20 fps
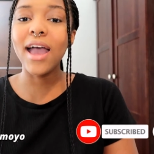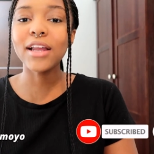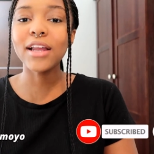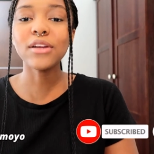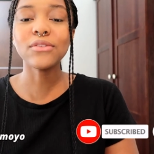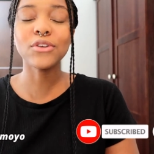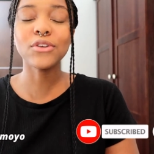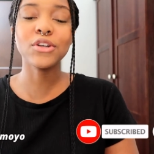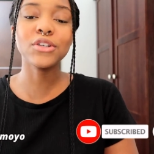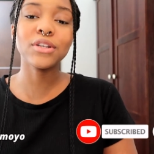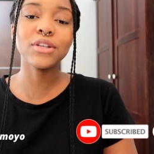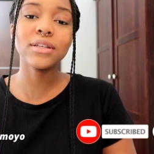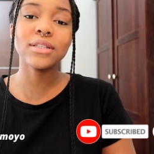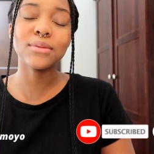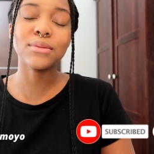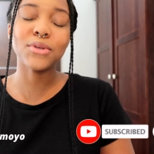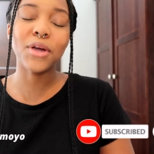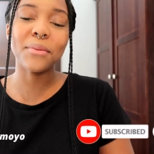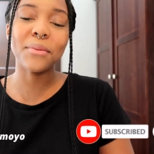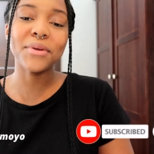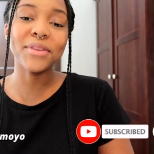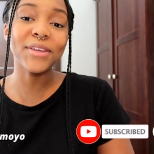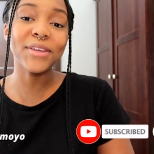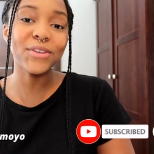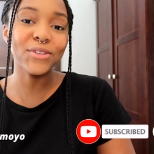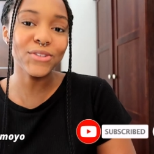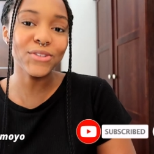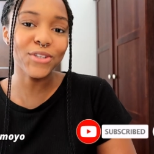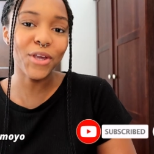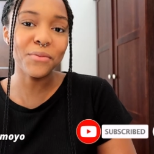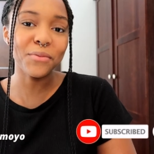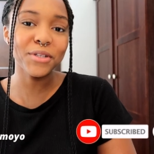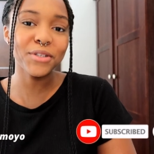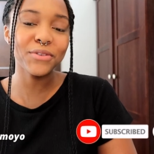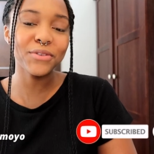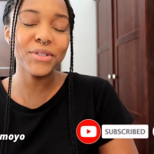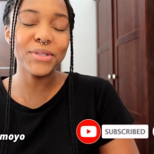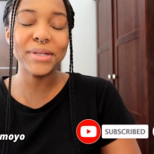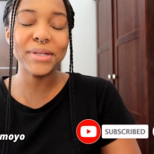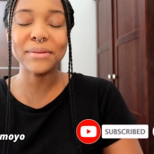And if you're a returning subscriber, thank you so
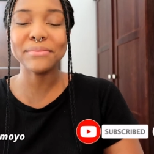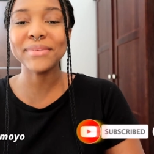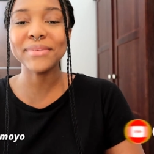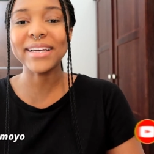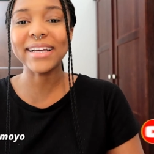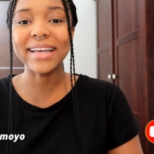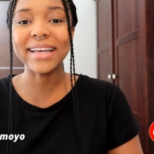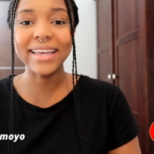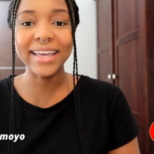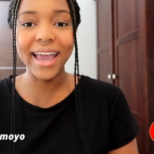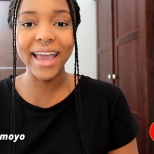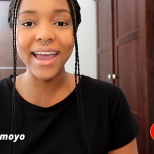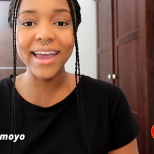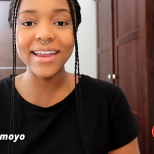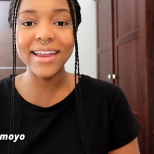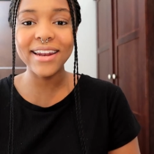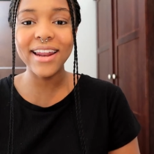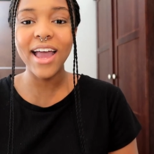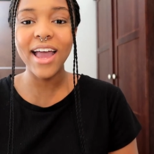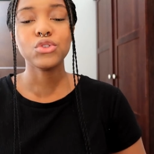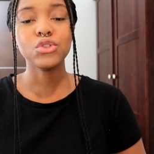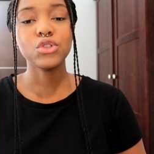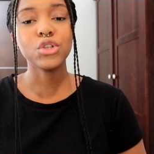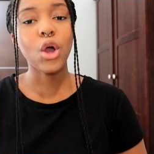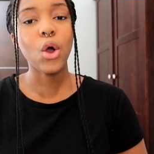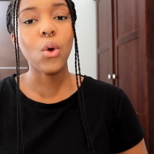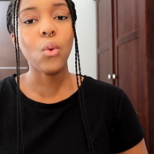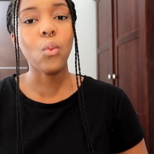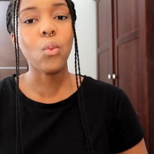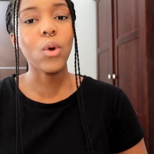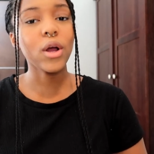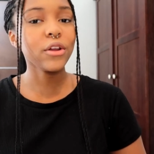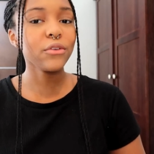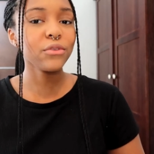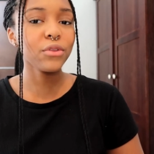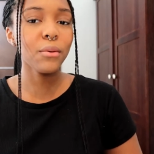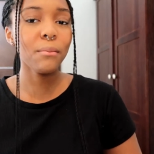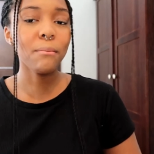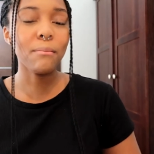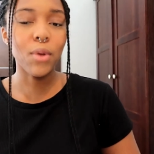much for joining me again. So one
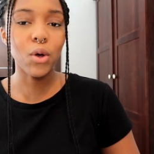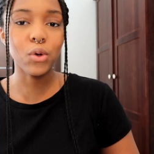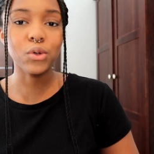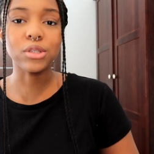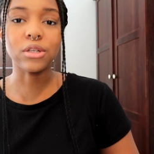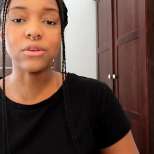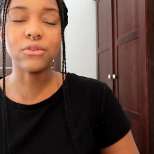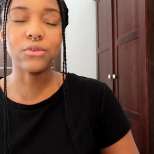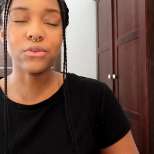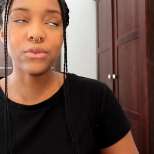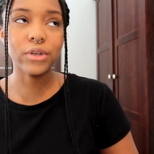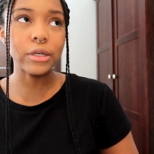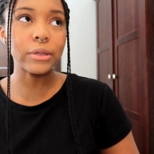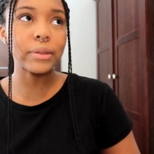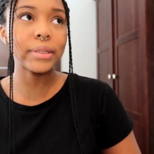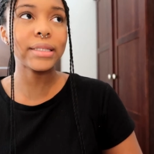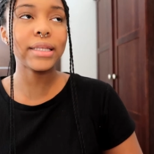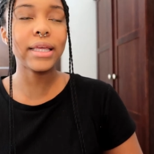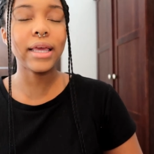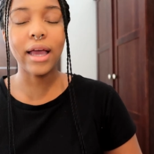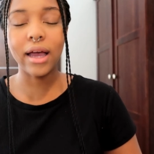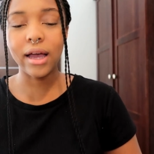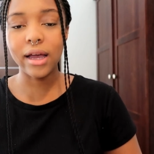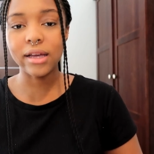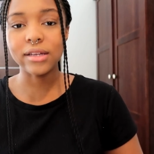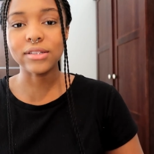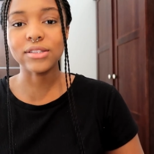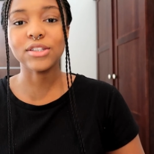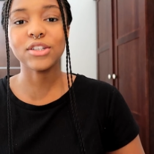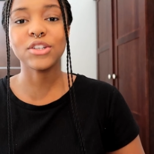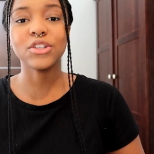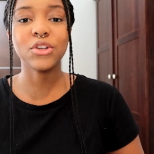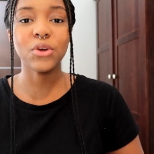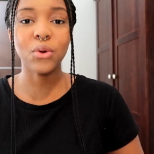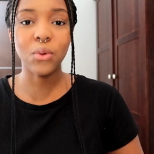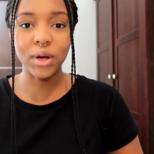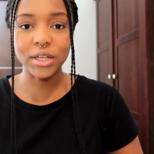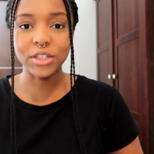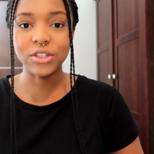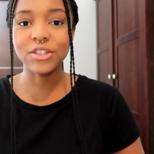of the most frequently asked
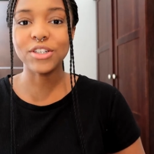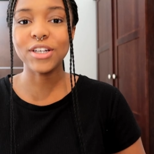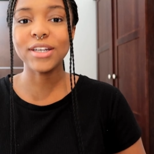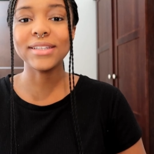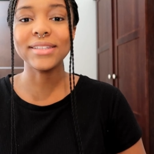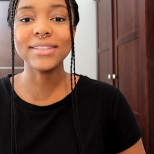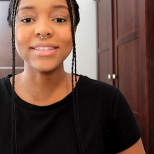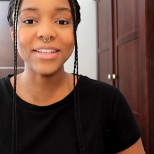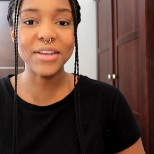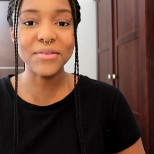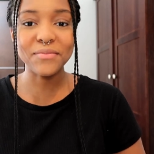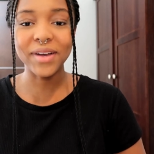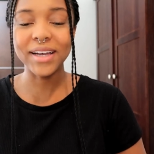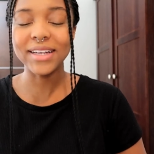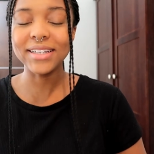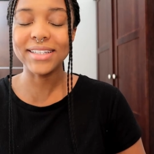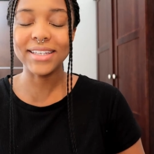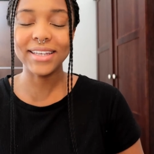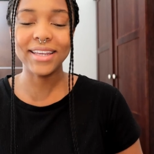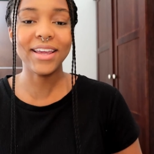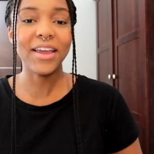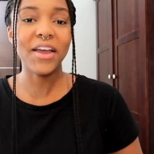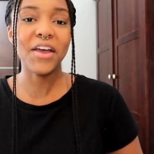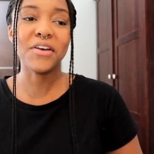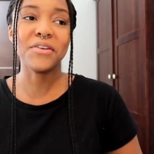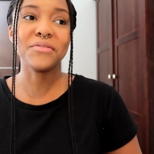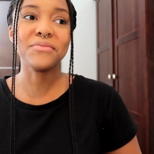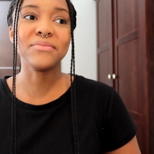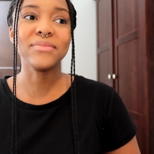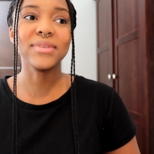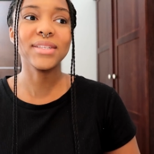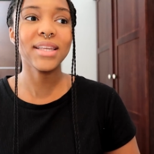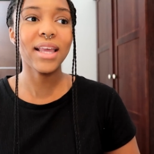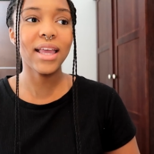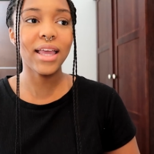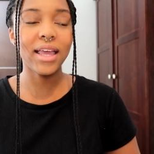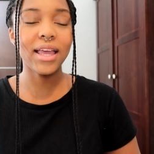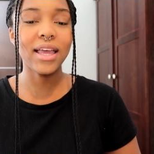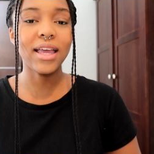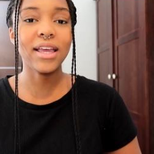questions in my DMs
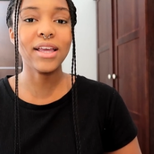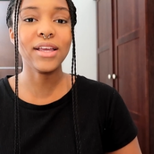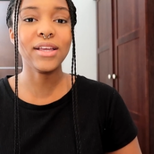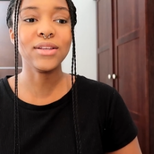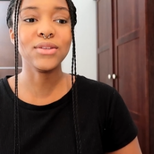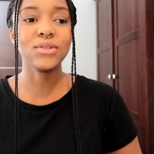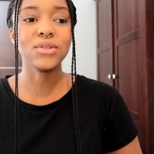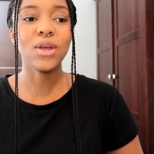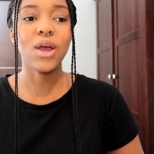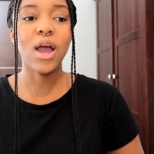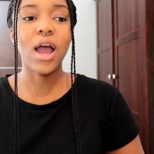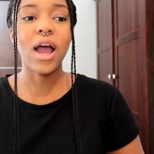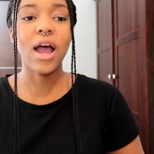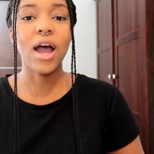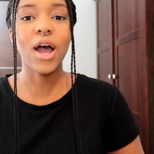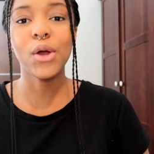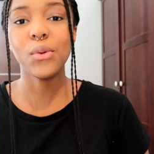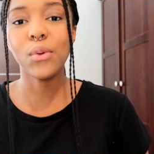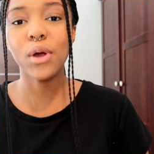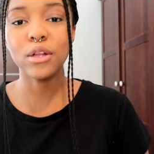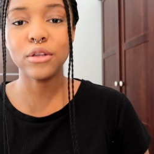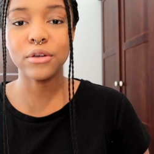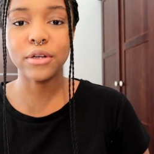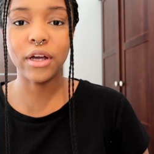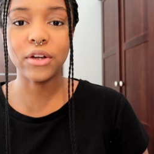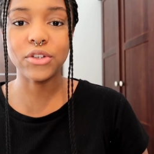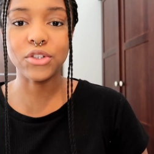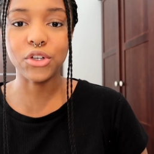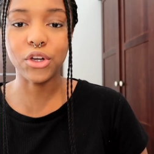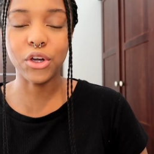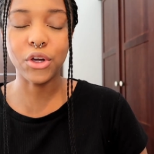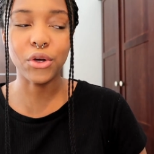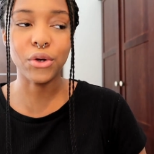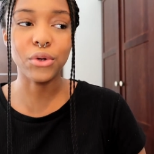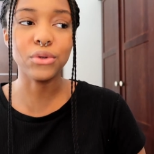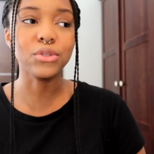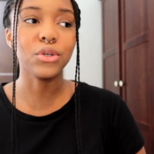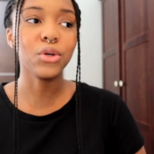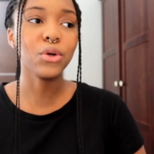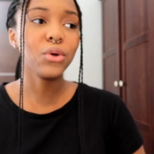is, how do I learn how to
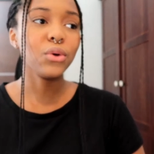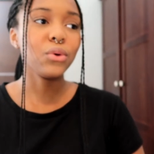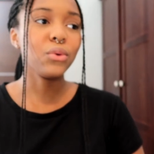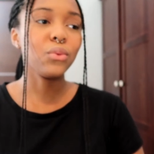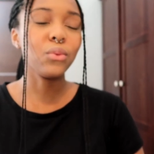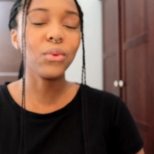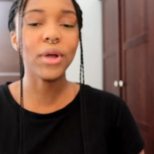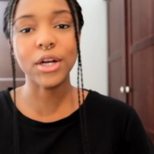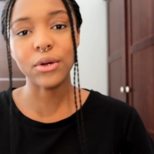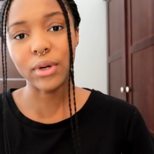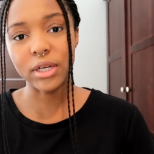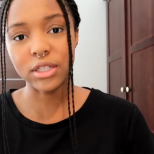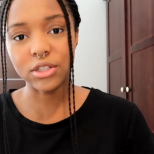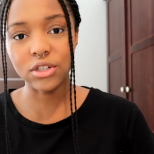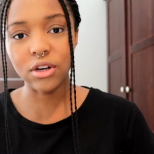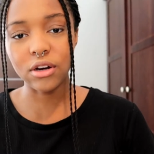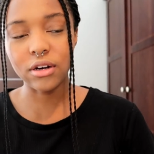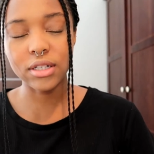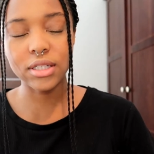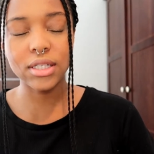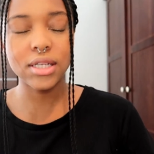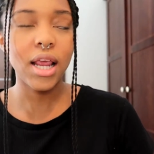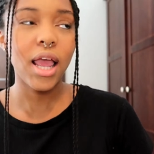code? Where do I start?